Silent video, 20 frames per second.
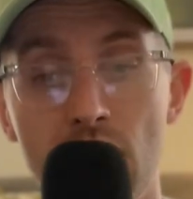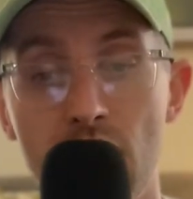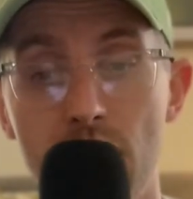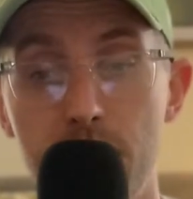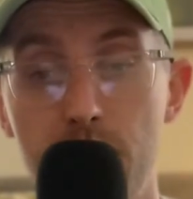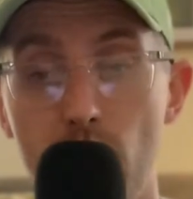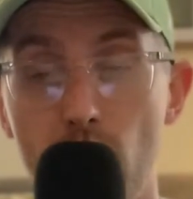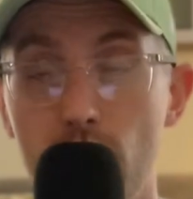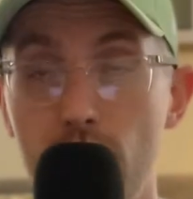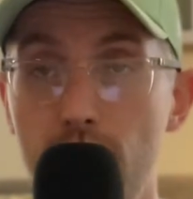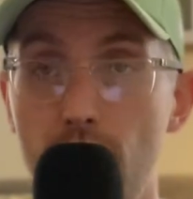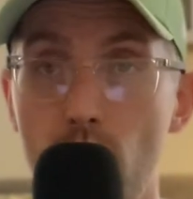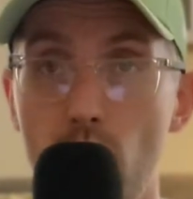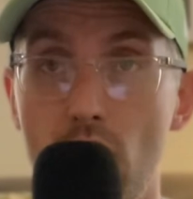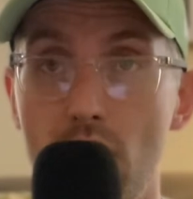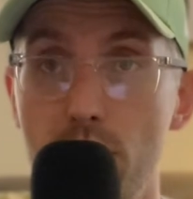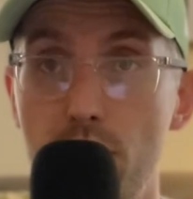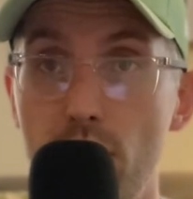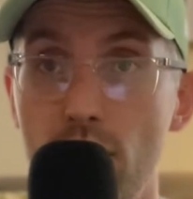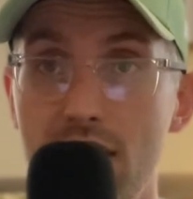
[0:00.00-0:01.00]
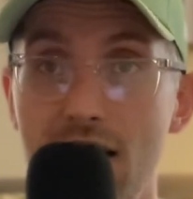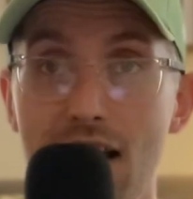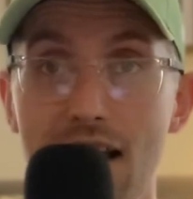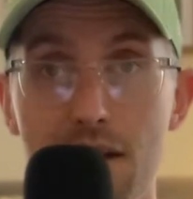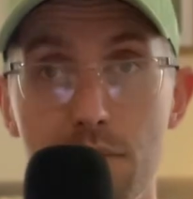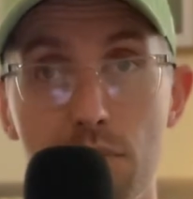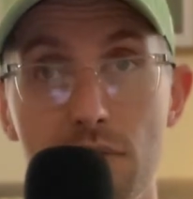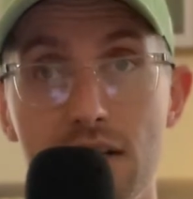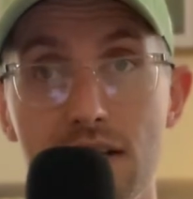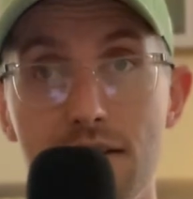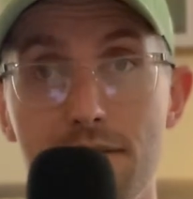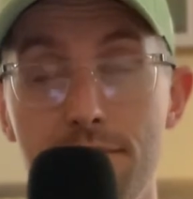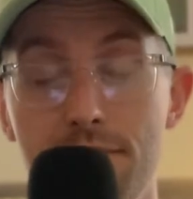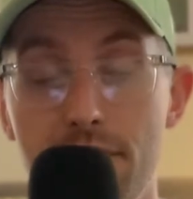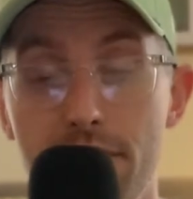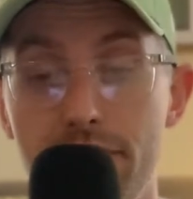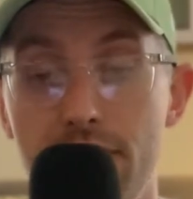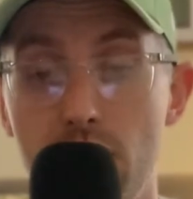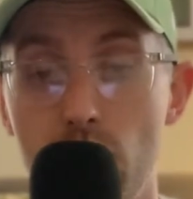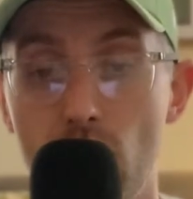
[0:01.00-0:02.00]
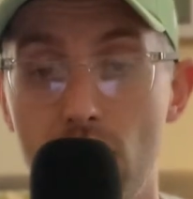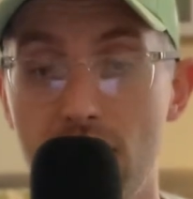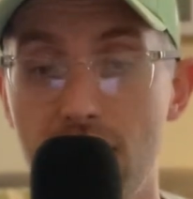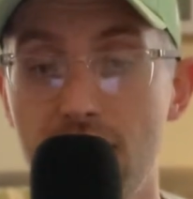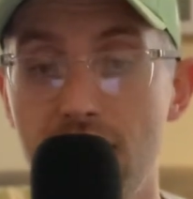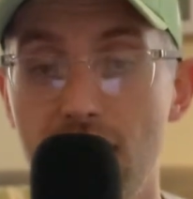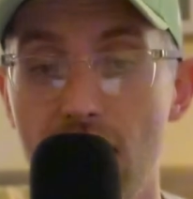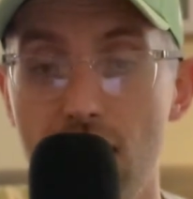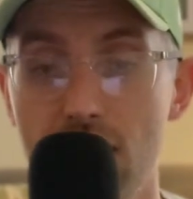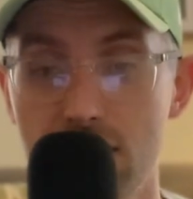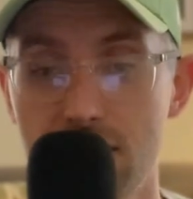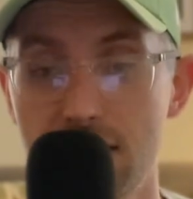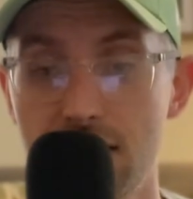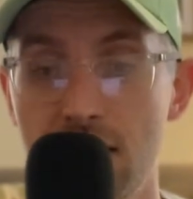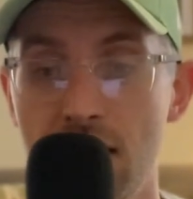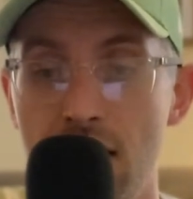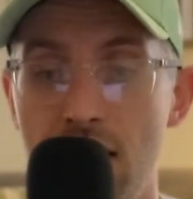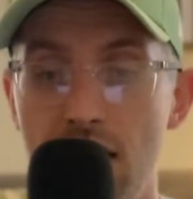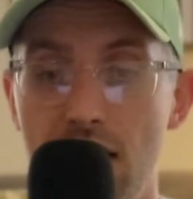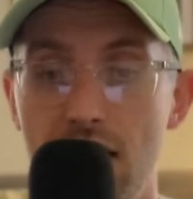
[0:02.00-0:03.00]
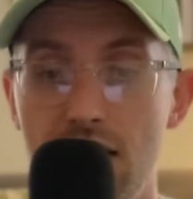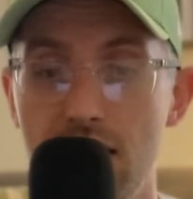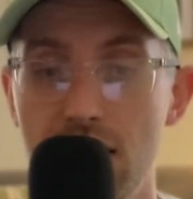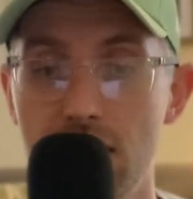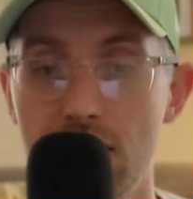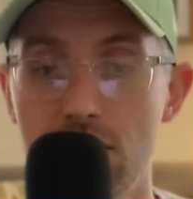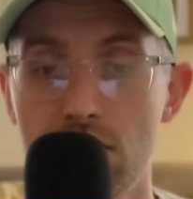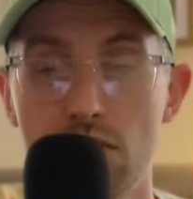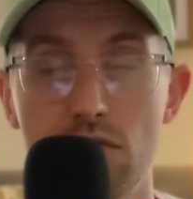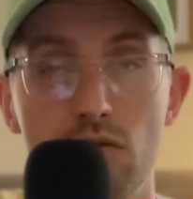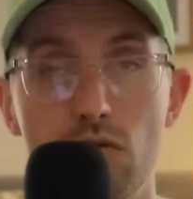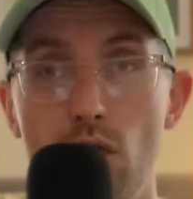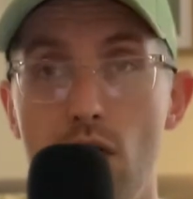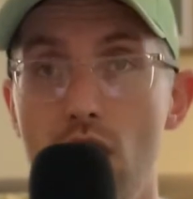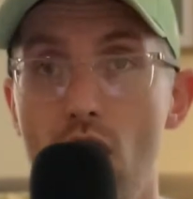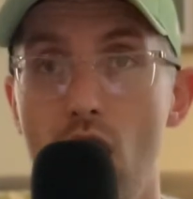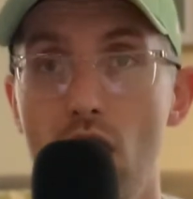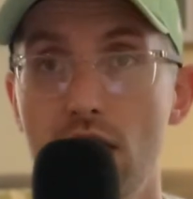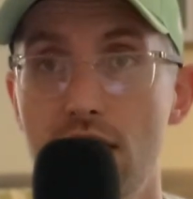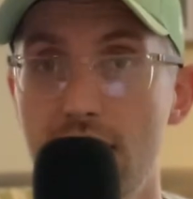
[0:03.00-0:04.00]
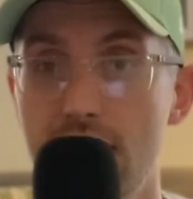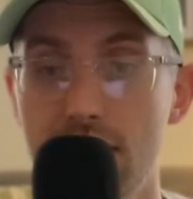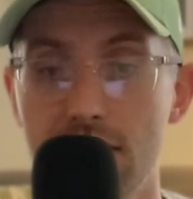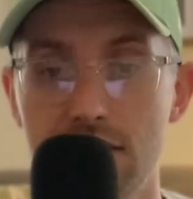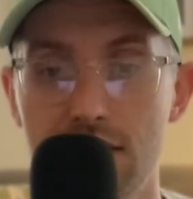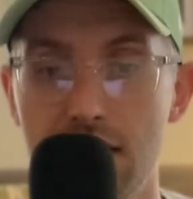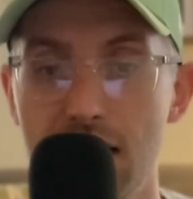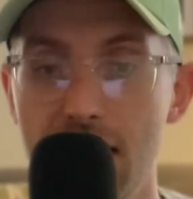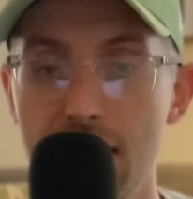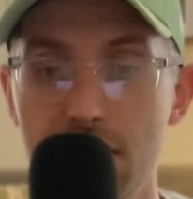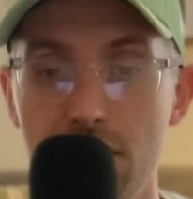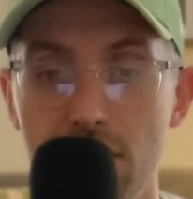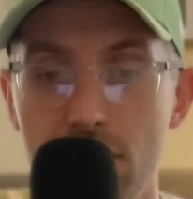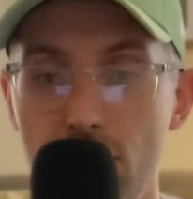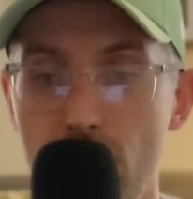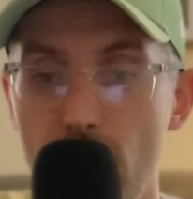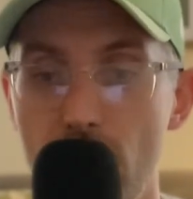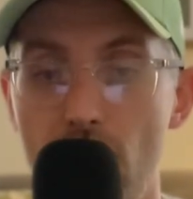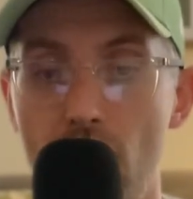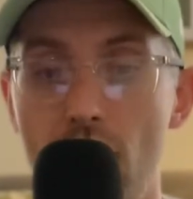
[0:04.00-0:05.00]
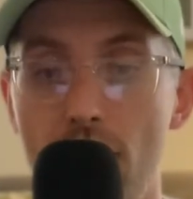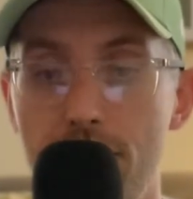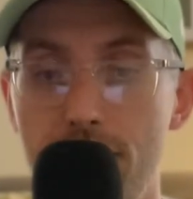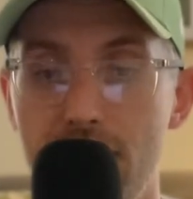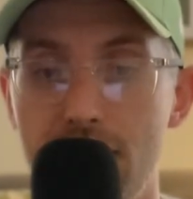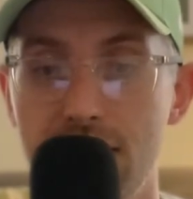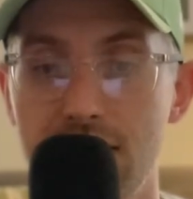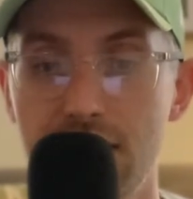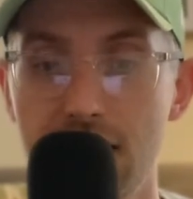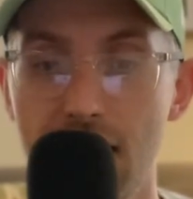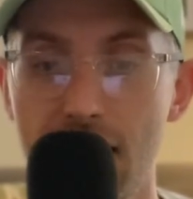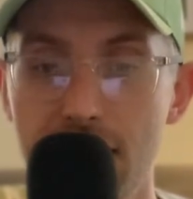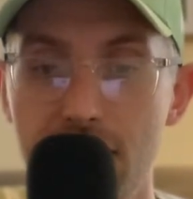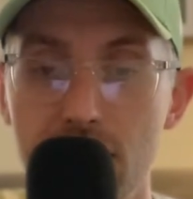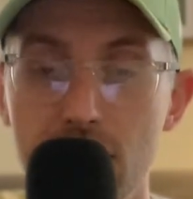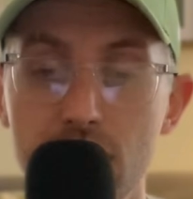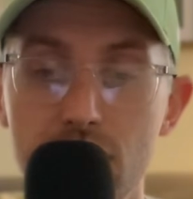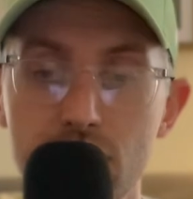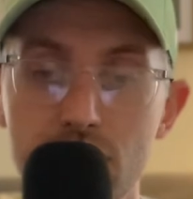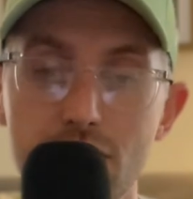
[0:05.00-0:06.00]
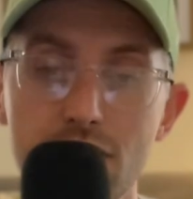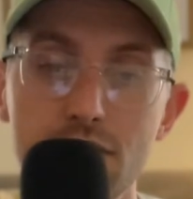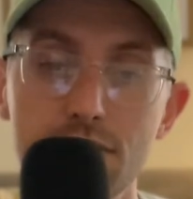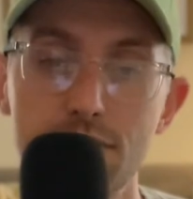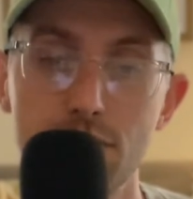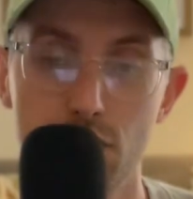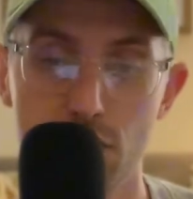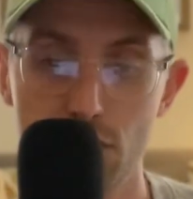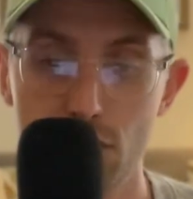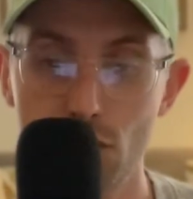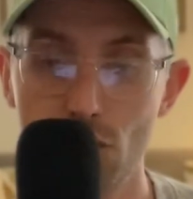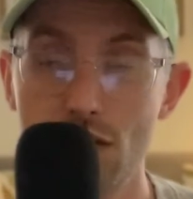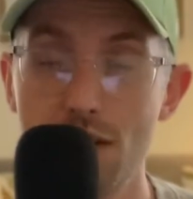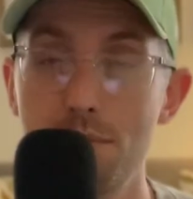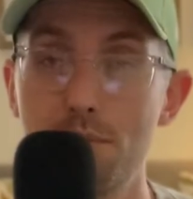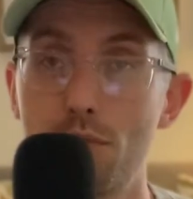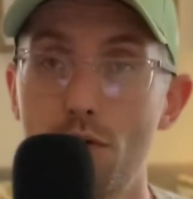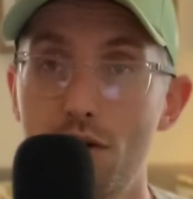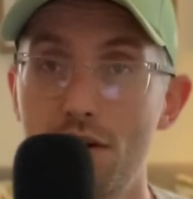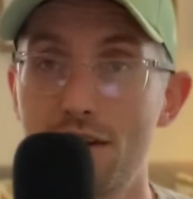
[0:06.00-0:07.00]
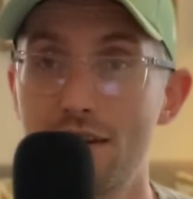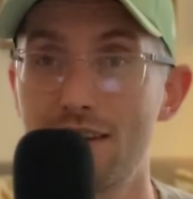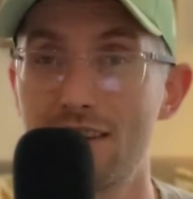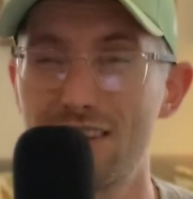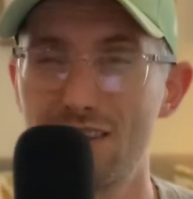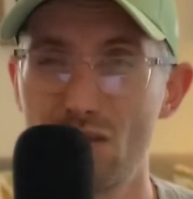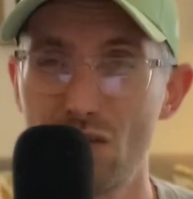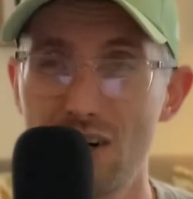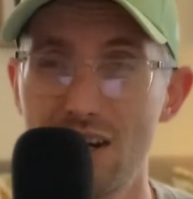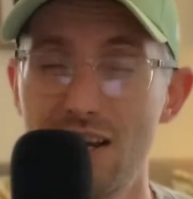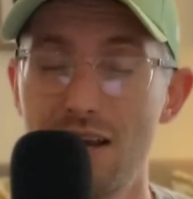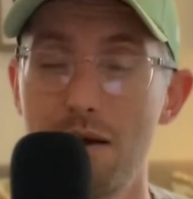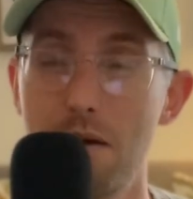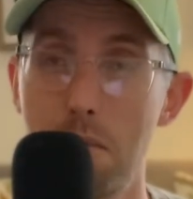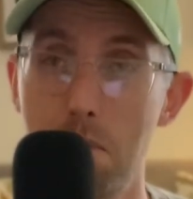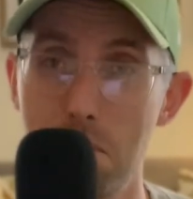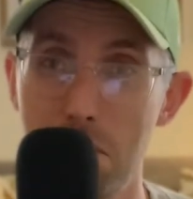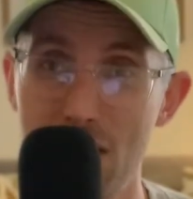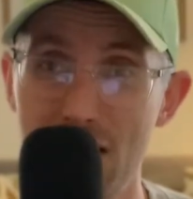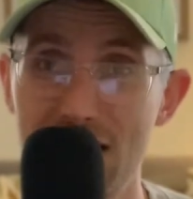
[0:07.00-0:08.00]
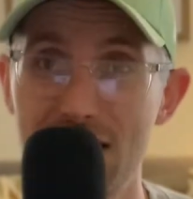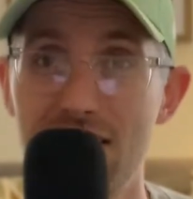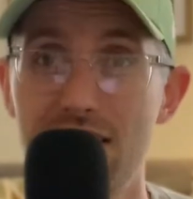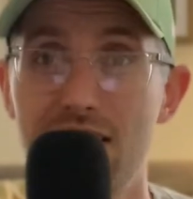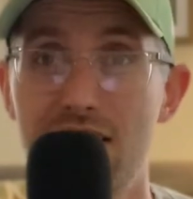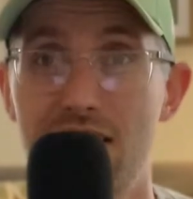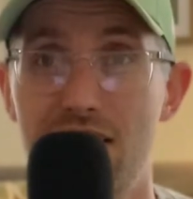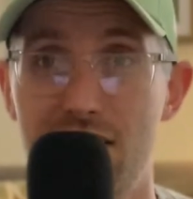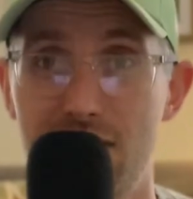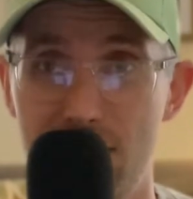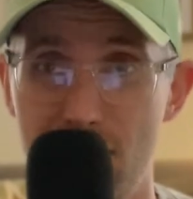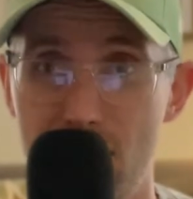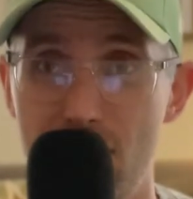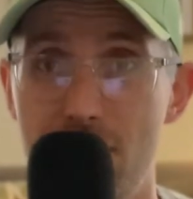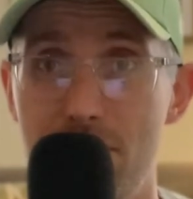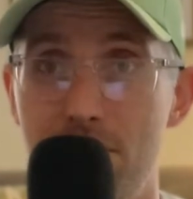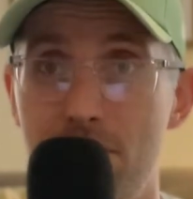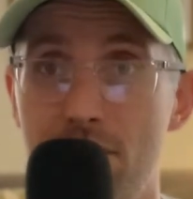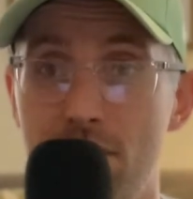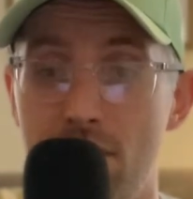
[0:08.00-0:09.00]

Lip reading: bought for 1.8 million, 51,000, and then 3.5 years later, sold for 3.3 million dirham.